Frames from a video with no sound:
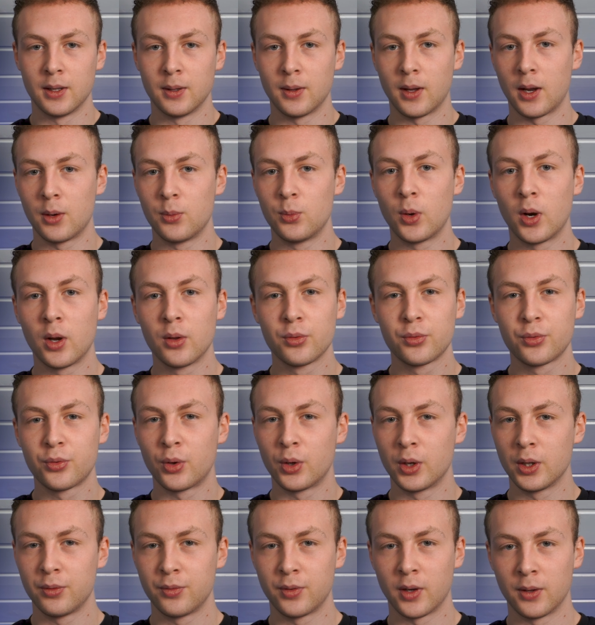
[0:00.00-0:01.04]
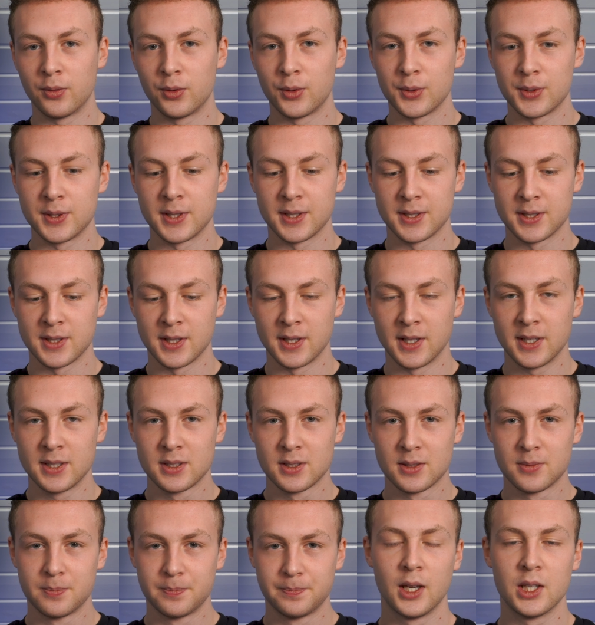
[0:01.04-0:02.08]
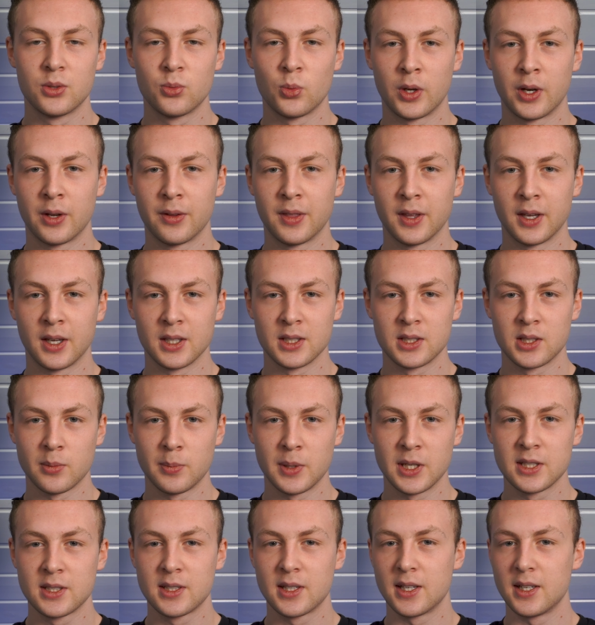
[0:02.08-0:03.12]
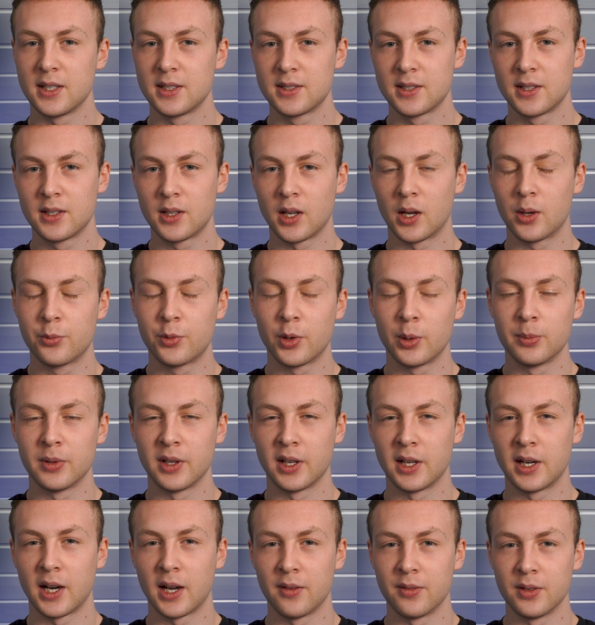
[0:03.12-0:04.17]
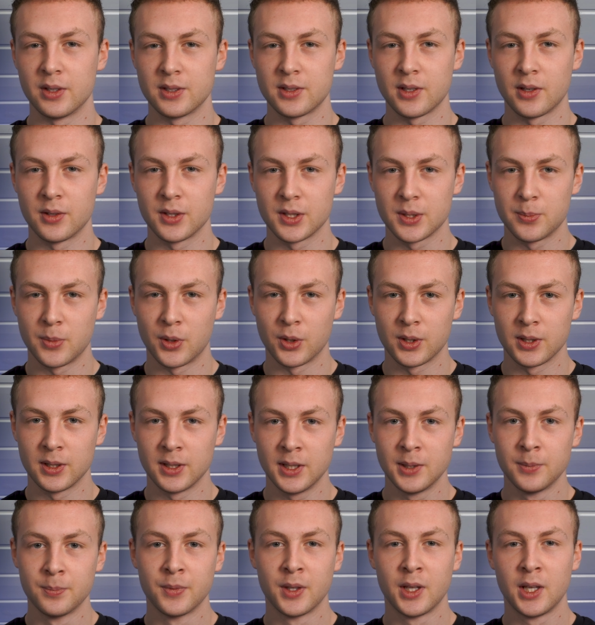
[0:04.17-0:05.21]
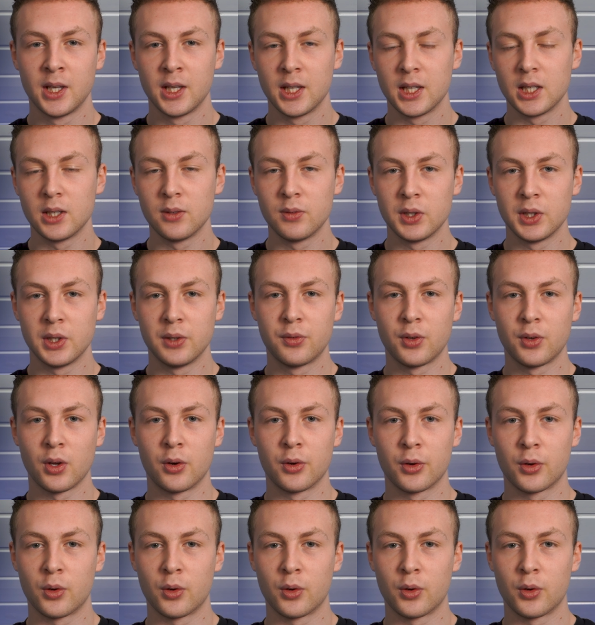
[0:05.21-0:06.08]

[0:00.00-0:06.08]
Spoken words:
Around 45 to 60 days is what I think is the best. It's the time frame that I have inside of Smartini. Even if you are a